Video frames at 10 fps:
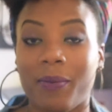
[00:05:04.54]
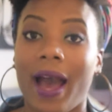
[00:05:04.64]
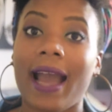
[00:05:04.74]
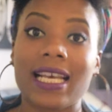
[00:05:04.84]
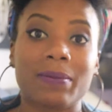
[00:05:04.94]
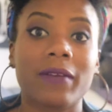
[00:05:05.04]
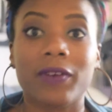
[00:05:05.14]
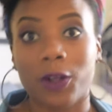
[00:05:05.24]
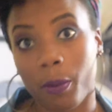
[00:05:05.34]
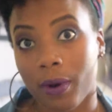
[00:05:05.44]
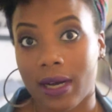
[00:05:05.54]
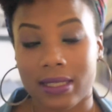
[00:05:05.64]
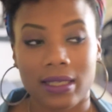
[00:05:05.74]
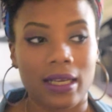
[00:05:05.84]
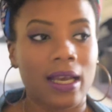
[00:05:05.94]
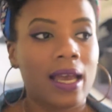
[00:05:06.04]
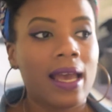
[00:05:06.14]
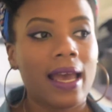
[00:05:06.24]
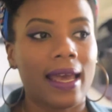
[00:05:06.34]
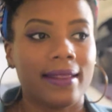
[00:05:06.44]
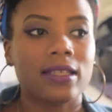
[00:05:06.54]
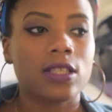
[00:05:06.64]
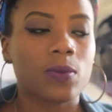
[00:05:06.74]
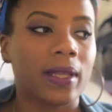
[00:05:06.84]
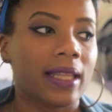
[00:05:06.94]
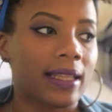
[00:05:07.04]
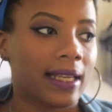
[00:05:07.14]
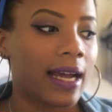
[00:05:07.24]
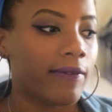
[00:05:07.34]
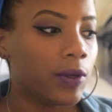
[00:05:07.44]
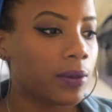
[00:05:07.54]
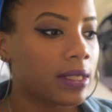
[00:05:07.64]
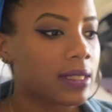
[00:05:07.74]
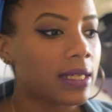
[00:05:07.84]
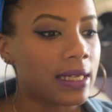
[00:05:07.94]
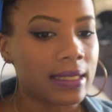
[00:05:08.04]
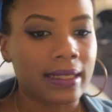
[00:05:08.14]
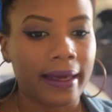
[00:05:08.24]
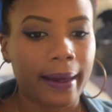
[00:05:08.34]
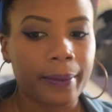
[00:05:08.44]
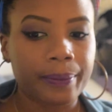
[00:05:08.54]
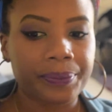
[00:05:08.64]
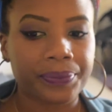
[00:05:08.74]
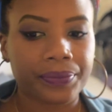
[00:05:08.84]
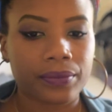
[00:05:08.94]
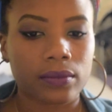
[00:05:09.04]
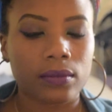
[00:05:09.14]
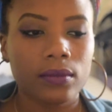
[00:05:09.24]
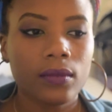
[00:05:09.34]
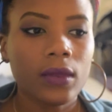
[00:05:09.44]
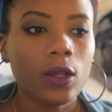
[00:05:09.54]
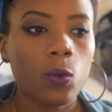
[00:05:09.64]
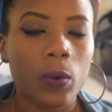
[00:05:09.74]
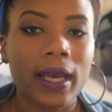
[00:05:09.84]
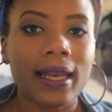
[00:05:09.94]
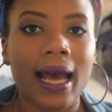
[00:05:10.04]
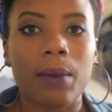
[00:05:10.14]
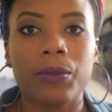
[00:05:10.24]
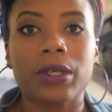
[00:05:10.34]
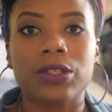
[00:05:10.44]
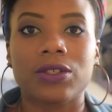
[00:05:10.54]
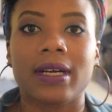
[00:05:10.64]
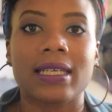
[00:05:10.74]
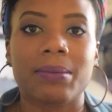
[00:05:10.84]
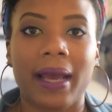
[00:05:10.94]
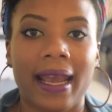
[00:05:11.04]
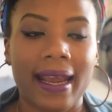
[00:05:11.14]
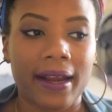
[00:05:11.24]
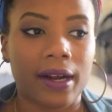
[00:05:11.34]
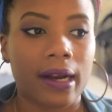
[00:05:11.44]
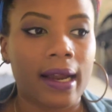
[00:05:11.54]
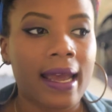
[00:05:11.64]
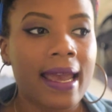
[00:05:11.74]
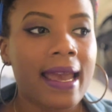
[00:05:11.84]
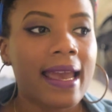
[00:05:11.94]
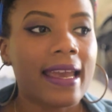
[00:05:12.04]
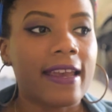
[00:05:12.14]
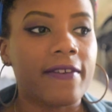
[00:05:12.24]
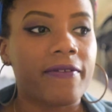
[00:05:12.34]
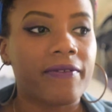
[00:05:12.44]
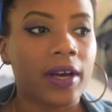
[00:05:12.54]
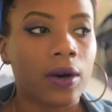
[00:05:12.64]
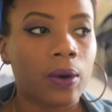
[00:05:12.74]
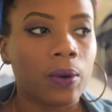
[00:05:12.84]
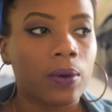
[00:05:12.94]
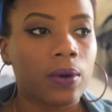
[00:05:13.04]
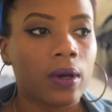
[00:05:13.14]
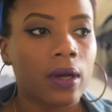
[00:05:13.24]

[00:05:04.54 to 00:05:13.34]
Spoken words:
but I can speak for low porosity. And this is one thing that I've noticed is that when I moisturize my hair, it felt